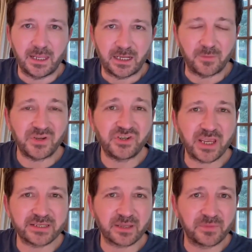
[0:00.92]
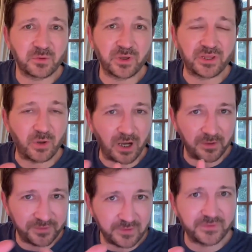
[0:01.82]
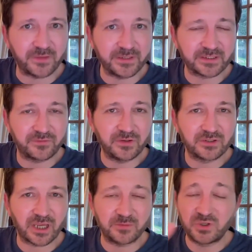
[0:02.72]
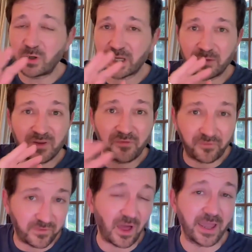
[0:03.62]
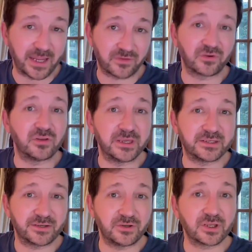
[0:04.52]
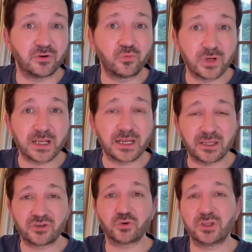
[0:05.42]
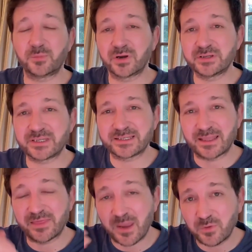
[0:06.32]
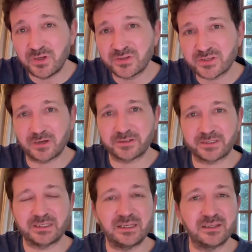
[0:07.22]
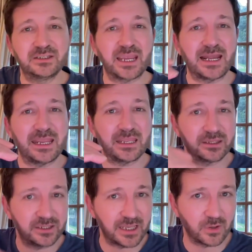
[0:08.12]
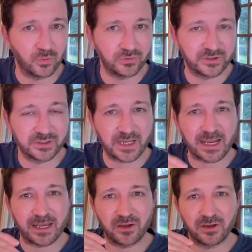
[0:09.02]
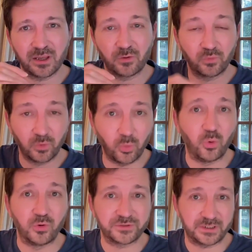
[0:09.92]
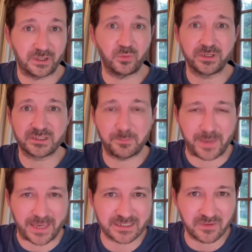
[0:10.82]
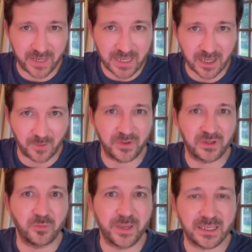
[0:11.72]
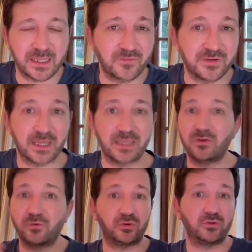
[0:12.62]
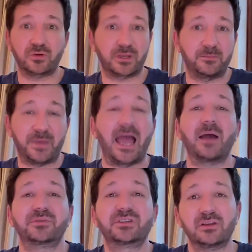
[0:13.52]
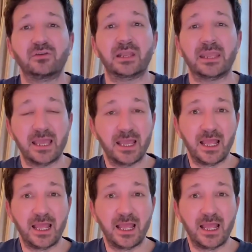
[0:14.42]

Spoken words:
Let me share something with you. After you've done this a few times, you are going to be flying through this and you're going to really enjoy the process. And then when you start to see the daily yield, the daily rewards, in other words, the passive income that you're making every day, you're going to absolutely